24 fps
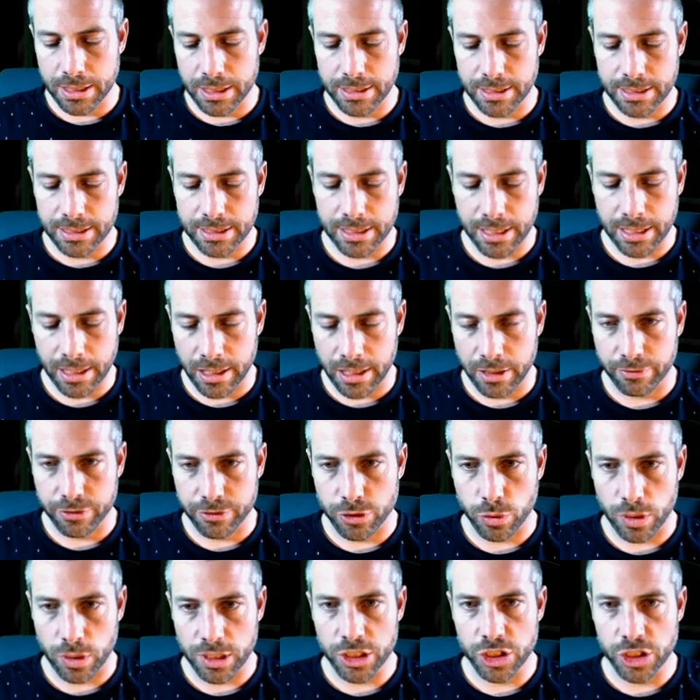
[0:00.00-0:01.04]
this kind of
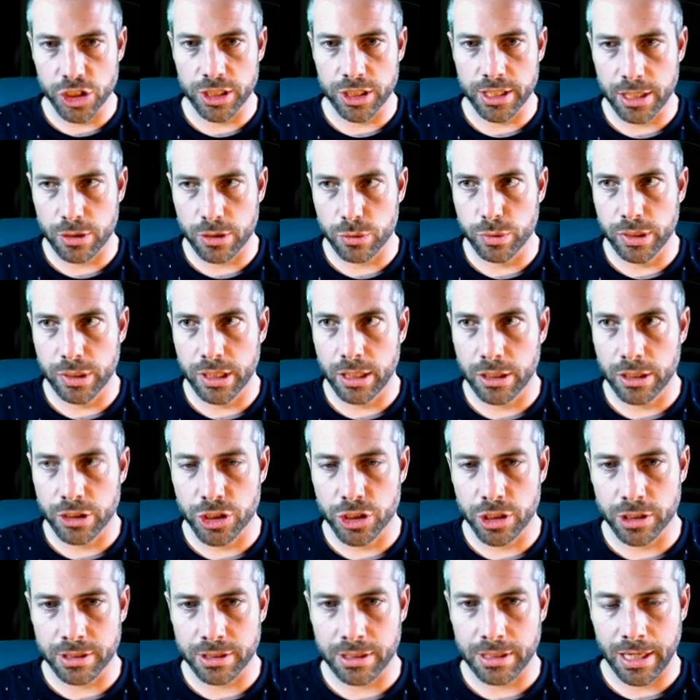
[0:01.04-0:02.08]
strategy that we
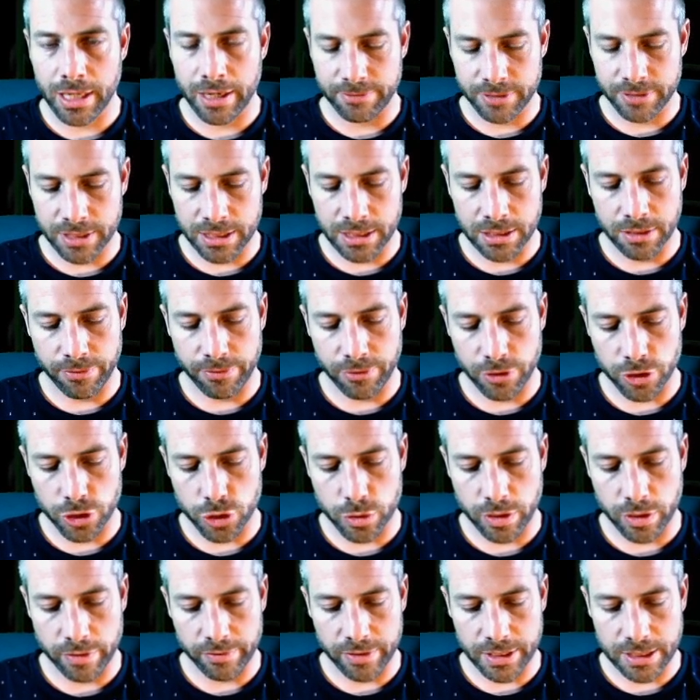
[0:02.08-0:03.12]
just have seen for the
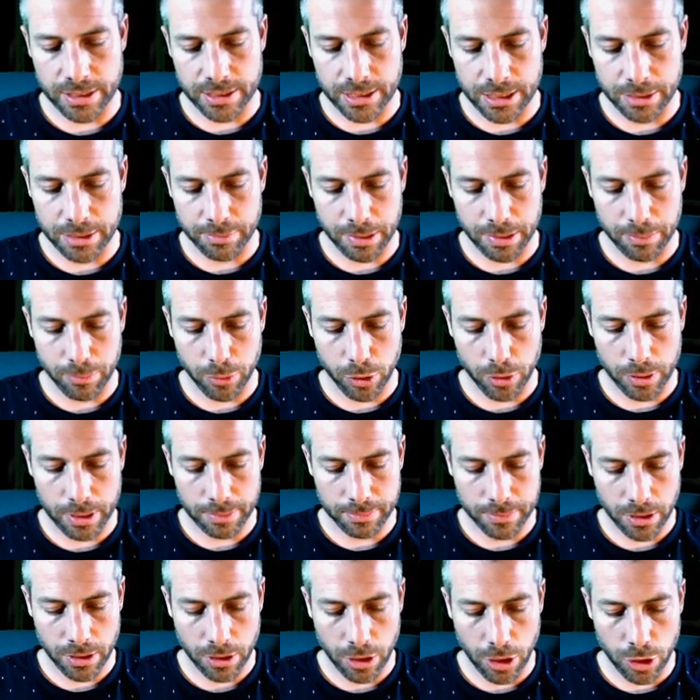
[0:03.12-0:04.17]
traveling salesman problem.
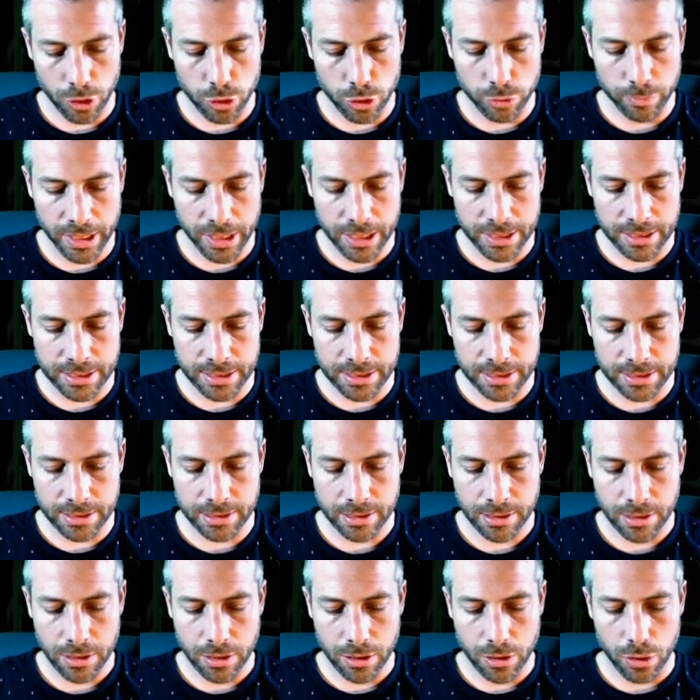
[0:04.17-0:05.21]
How to make this
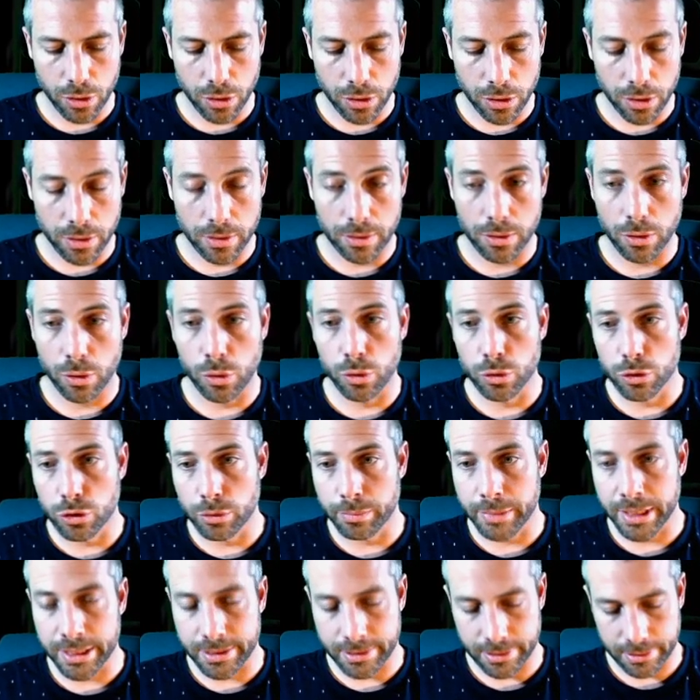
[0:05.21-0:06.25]

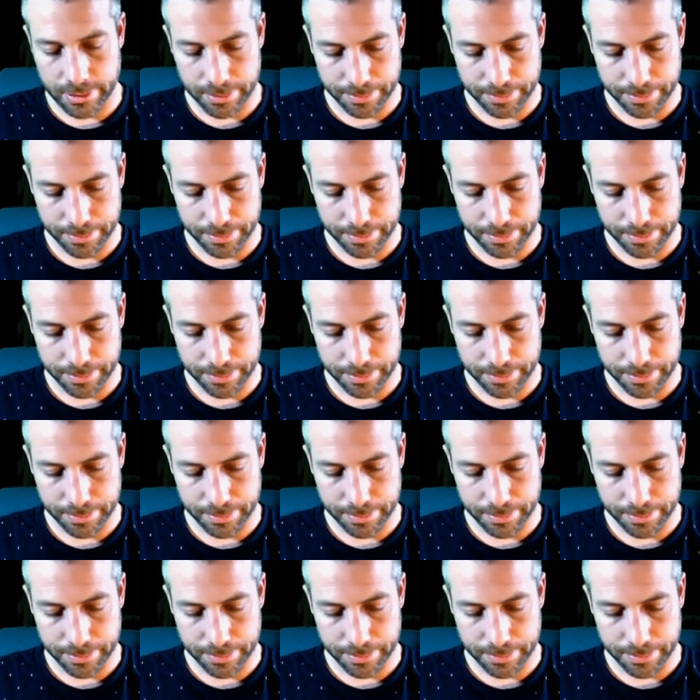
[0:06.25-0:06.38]
automated.